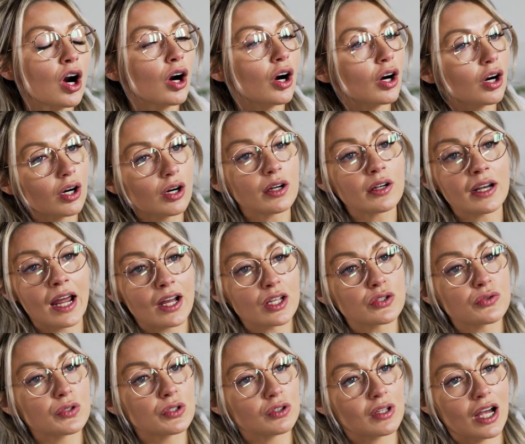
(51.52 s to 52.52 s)
Her
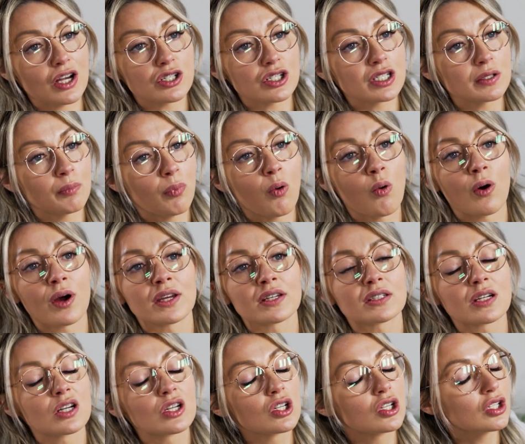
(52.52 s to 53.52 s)
natural lashes
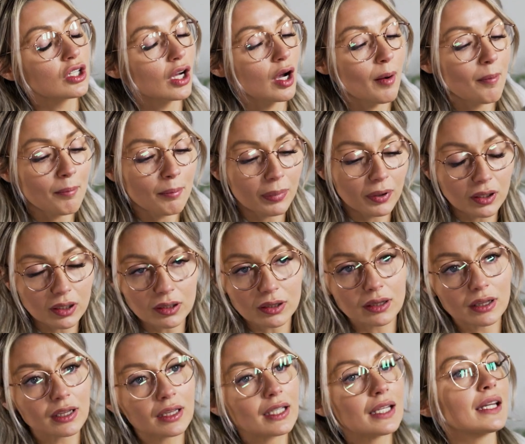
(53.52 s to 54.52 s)
point
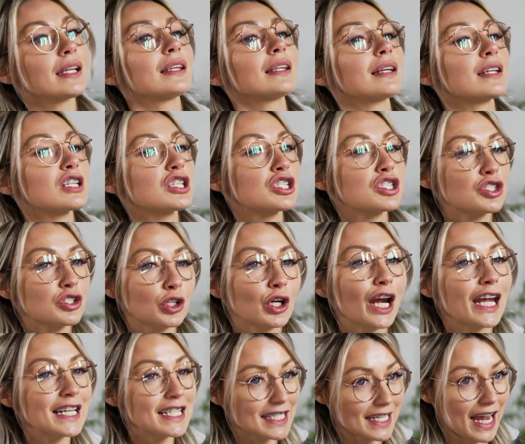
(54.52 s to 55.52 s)
completely
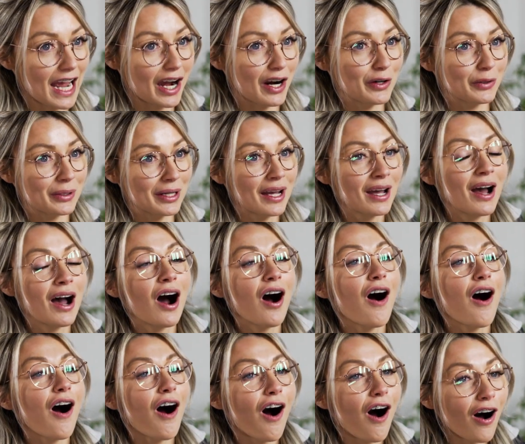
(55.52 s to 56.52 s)
straight down.
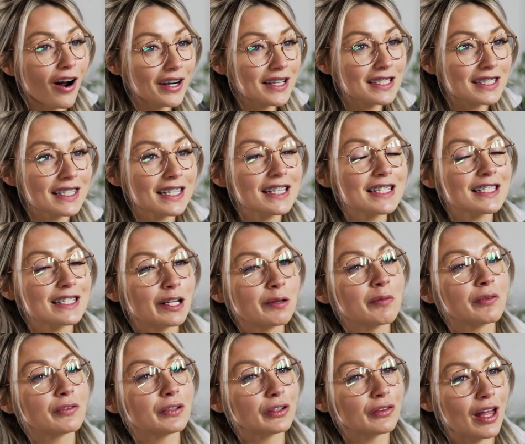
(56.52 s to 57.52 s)
Honestly, some
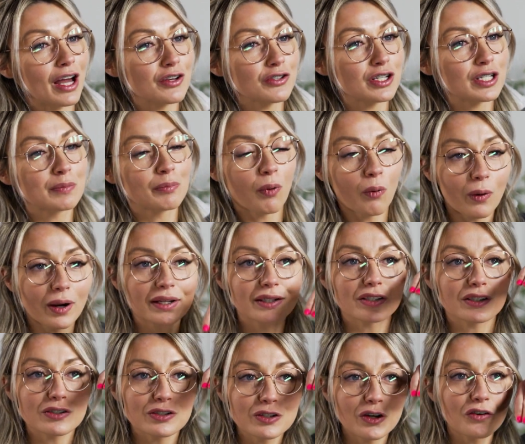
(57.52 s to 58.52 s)
of her lashes
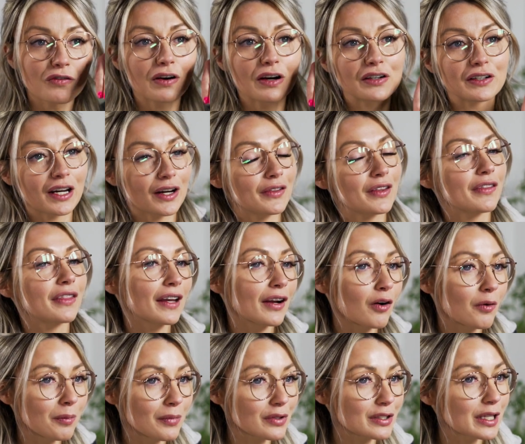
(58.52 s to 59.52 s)
point so far down that they
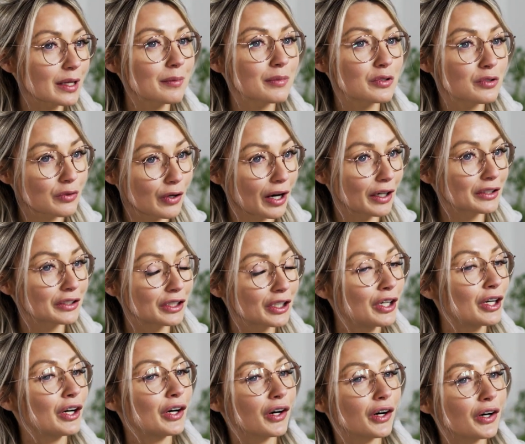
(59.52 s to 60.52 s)
almost obstruct
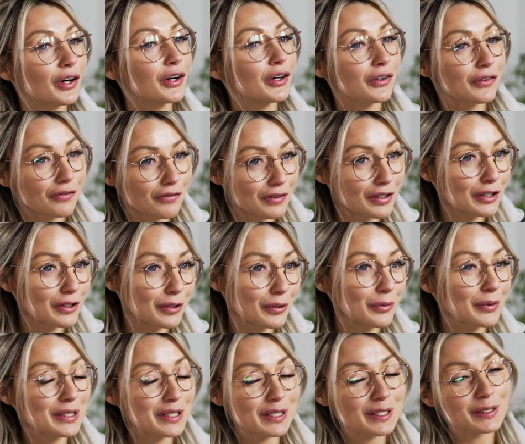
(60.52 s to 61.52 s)
her view,
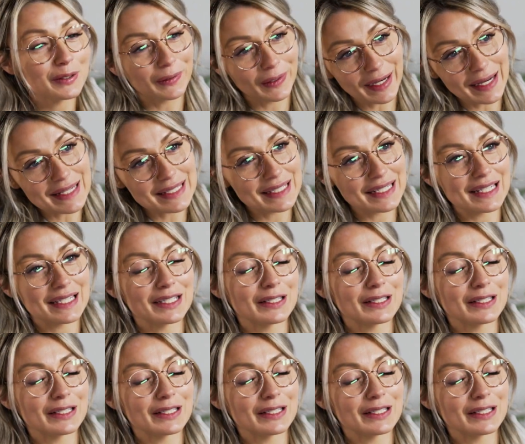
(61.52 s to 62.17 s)
which is crazy.